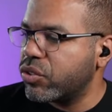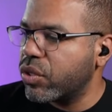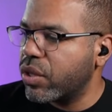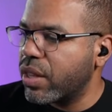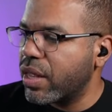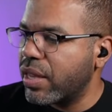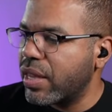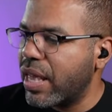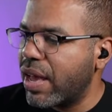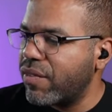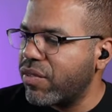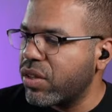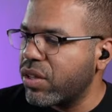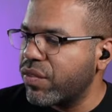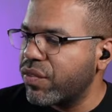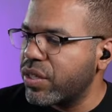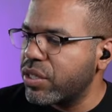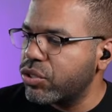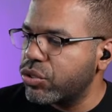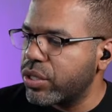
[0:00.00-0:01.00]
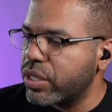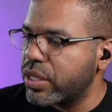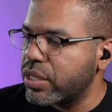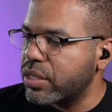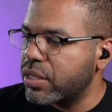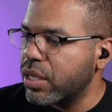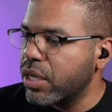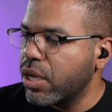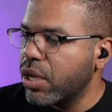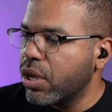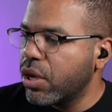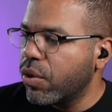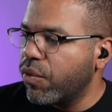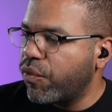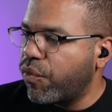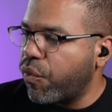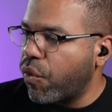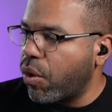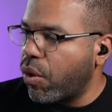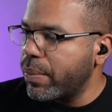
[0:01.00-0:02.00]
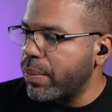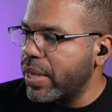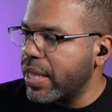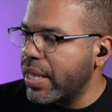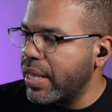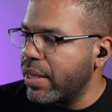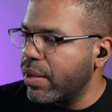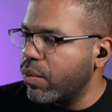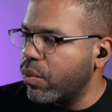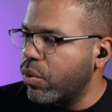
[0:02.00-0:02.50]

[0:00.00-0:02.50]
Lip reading: So the level of interest for me